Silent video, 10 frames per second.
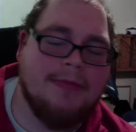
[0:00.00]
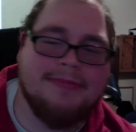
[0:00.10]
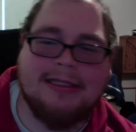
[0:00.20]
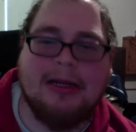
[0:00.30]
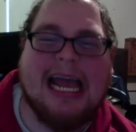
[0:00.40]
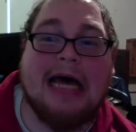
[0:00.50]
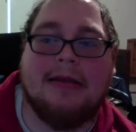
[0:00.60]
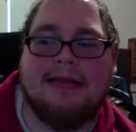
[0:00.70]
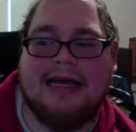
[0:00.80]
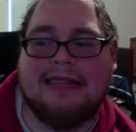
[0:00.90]
So yeah,
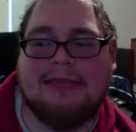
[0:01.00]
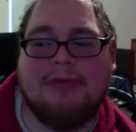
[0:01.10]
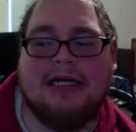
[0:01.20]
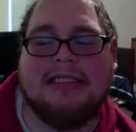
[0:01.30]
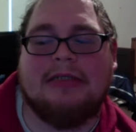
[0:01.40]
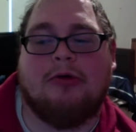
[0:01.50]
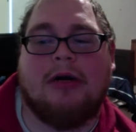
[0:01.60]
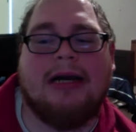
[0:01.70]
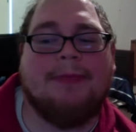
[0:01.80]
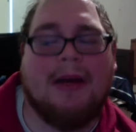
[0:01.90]
that's my
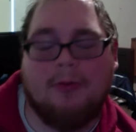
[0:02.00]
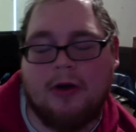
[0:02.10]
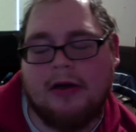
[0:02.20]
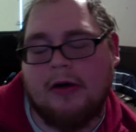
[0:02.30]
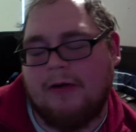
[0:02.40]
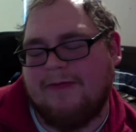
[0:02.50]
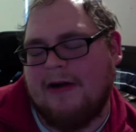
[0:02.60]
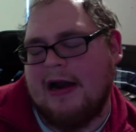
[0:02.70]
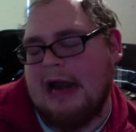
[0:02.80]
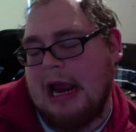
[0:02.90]
story of my one
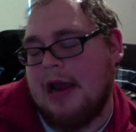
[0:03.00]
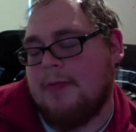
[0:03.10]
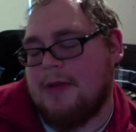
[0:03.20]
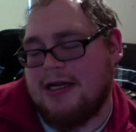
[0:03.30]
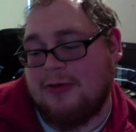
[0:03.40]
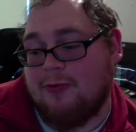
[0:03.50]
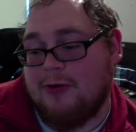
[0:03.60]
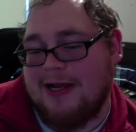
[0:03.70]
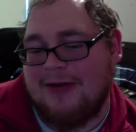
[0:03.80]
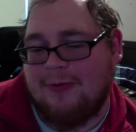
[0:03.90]
girlfriend and my
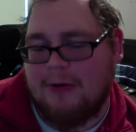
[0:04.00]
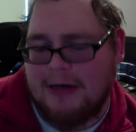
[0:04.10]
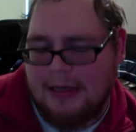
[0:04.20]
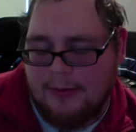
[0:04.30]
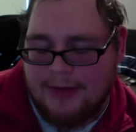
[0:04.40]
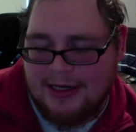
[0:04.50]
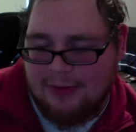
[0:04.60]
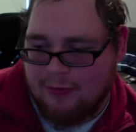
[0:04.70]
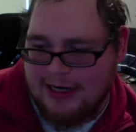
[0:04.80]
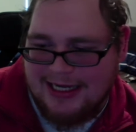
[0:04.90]

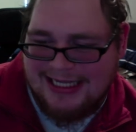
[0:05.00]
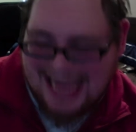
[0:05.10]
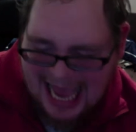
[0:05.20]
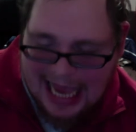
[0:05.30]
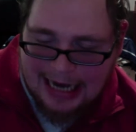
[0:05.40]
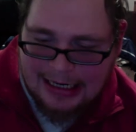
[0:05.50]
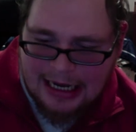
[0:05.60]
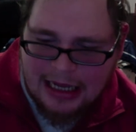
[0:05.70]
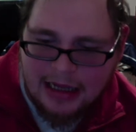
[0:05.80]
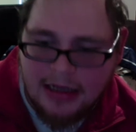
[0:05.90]

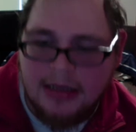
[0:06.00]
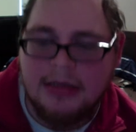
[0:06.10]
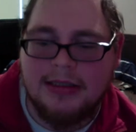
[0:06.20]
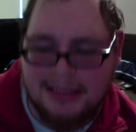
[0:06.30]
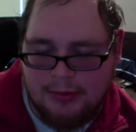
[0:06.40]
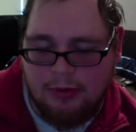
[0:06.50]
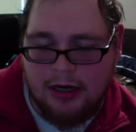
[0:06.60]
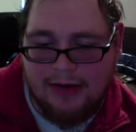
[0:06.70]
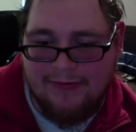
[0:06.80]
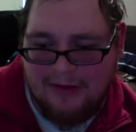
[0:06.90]
2010
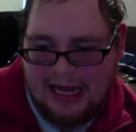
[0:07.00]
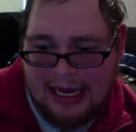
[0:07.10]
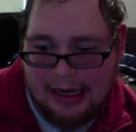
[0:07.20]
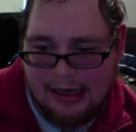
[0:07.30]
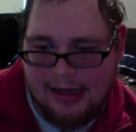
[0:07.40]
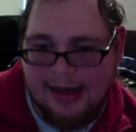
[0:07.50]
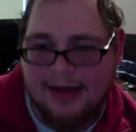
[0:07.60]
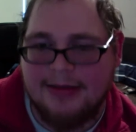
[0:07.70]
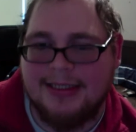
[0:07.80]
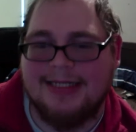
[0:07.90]
spring fling.
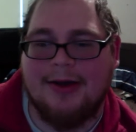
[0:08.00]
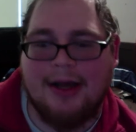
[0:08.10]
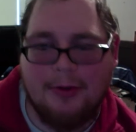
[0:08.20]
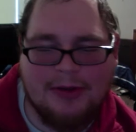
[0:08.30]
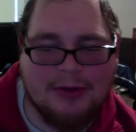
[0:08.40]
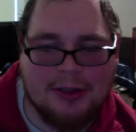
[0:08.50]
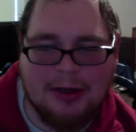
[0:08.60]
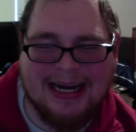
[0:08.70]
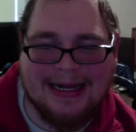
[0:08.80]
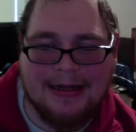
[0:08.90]
So I hope you
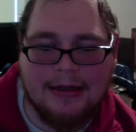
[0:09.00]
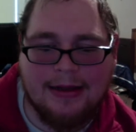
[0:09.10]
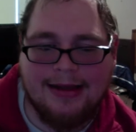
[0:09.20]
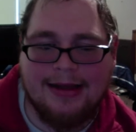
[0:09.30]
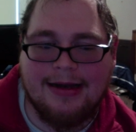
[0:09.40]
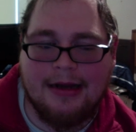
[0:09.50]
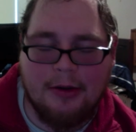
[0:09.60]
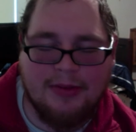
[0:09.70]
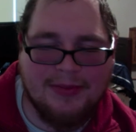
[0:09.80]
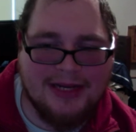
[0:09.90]
enjoyed it, and I
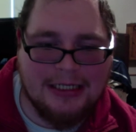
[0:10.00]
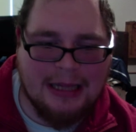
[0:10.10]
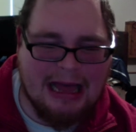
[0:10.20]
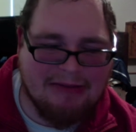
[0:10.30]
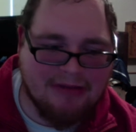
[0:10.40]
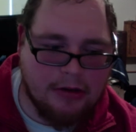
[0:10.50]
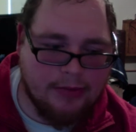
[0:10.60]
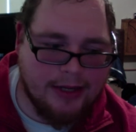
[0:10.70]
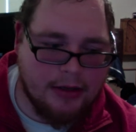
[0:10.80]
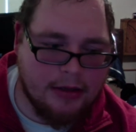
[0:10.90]
hope it made you laugh a little
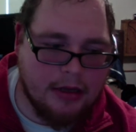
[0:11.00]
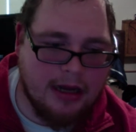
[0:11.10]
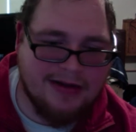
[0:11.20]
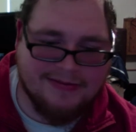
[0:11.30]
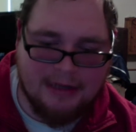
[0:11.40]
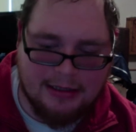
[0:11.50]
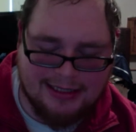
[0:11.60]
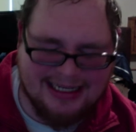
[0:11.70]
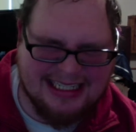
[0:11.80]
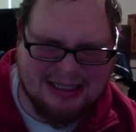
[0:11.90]
bit. I'll talk
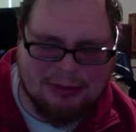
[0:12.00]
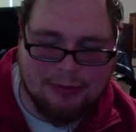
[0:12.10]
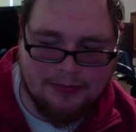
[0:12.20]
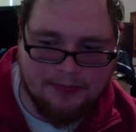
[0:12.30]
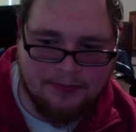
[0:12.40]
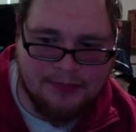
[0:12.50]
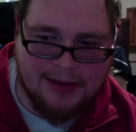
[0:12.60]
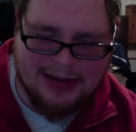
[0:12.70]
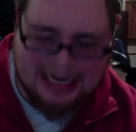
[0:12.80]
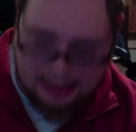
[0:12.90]
to you soon. Bye-bye.